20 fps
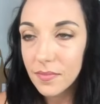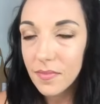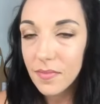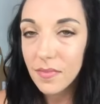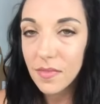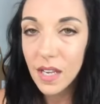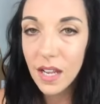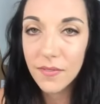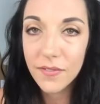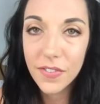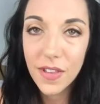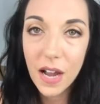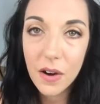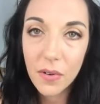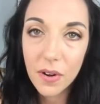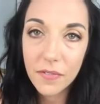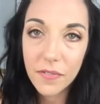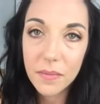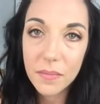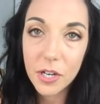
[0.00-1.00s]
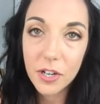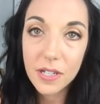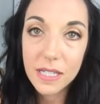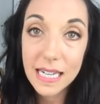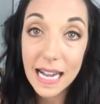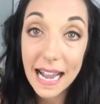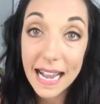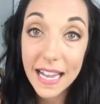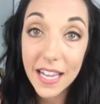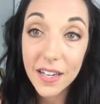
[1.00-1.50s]
and flour from your
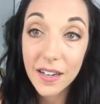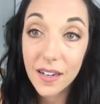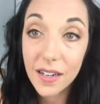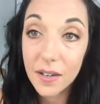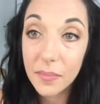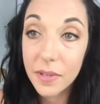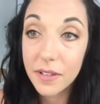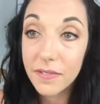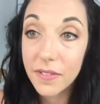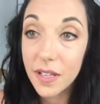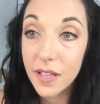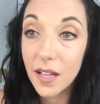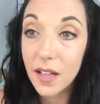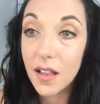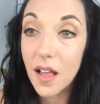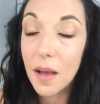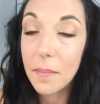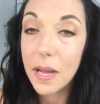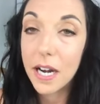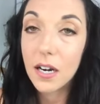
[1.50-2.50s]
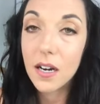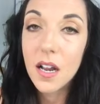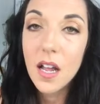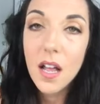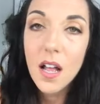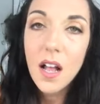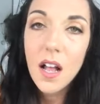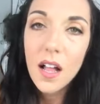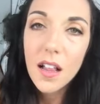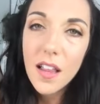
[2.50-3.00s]
diet, you're going to be feeling a lot better.
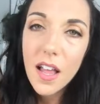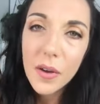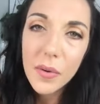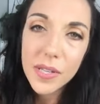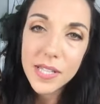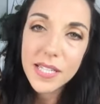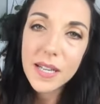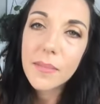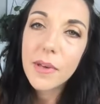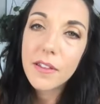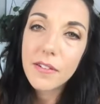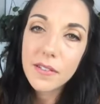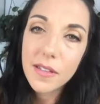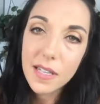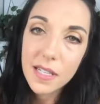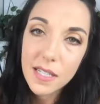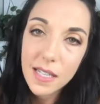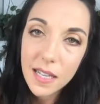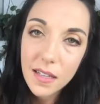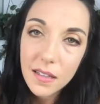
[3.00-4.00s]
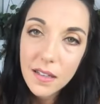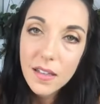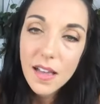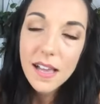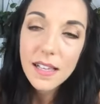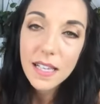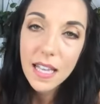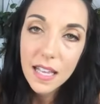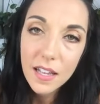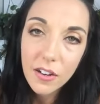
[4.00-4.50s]
Along with some other things, like
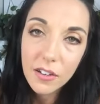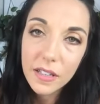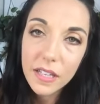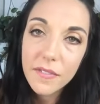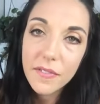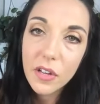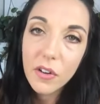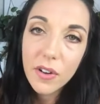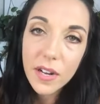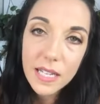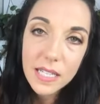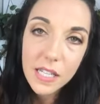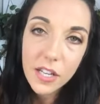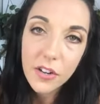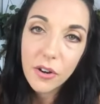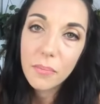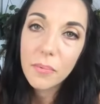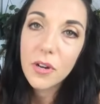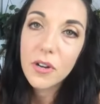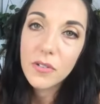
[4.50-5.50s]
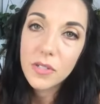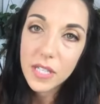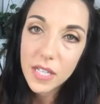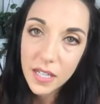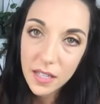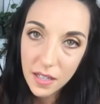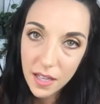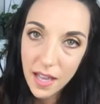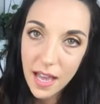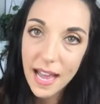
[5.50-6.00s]
get your leafy greens, get your
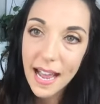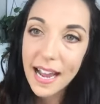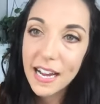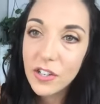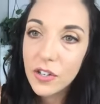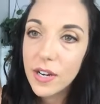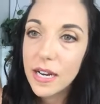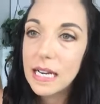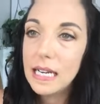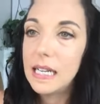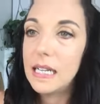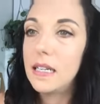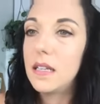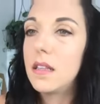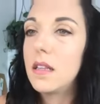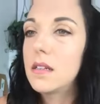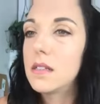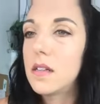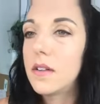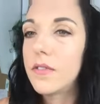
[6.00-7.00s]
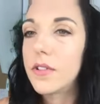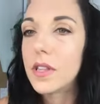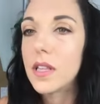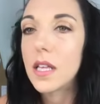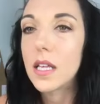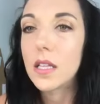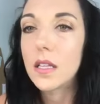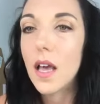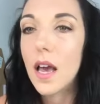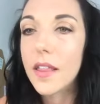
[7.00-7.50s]
protein, get hydrated. There's other
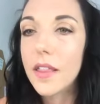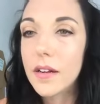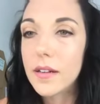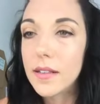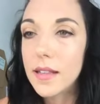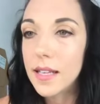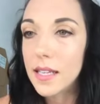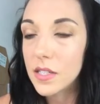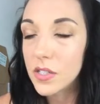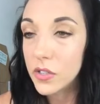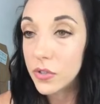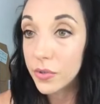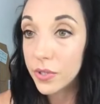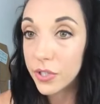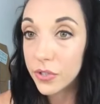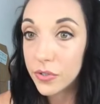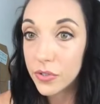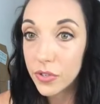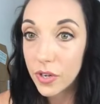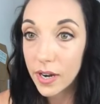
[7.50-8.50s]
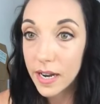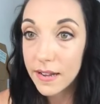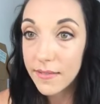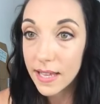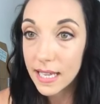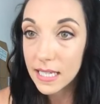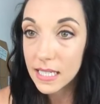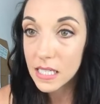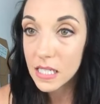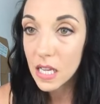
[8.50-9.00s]
things to reduce
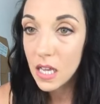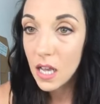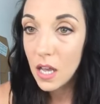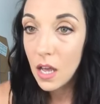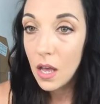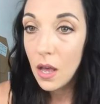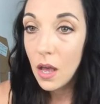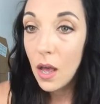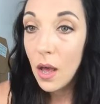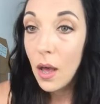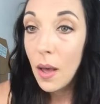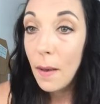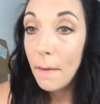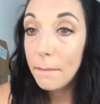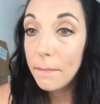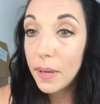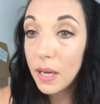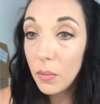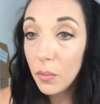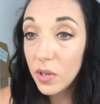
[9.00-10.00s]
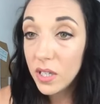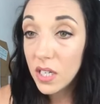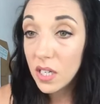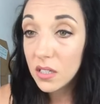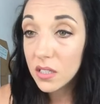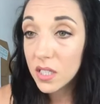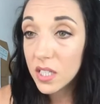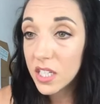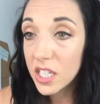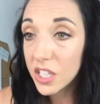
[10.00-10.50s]
cravings. But we're
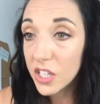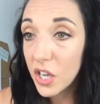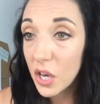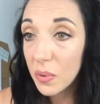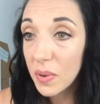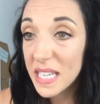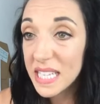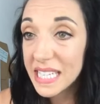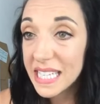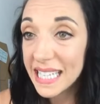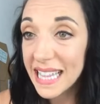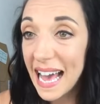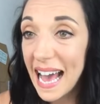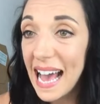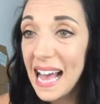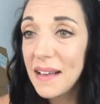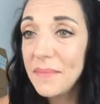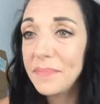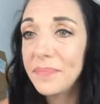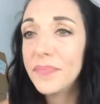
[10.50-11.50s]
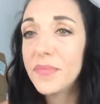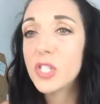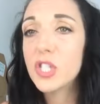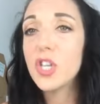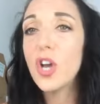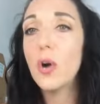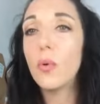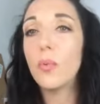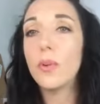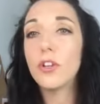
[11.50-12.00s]
not going to go into that.
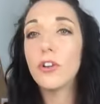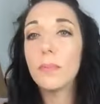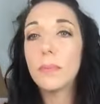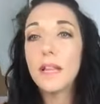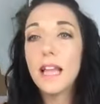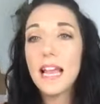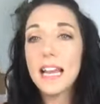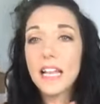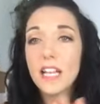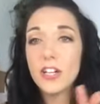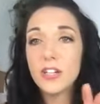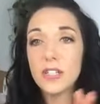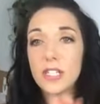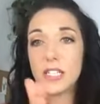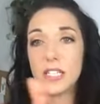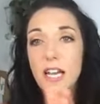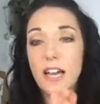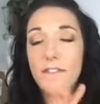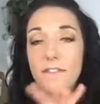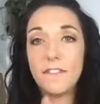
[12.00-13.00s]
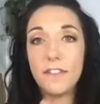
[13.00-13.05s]
So when you're planning your stuff,